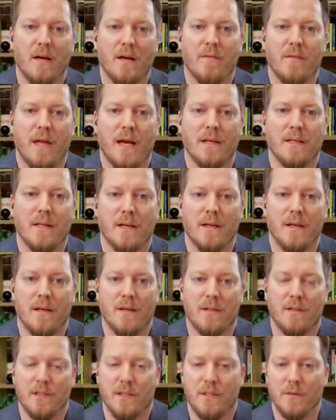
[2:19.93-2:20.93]
of that
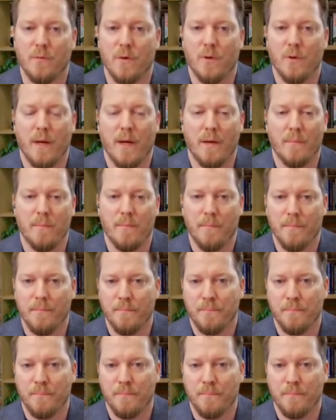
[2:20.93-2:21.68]
technology roadmap.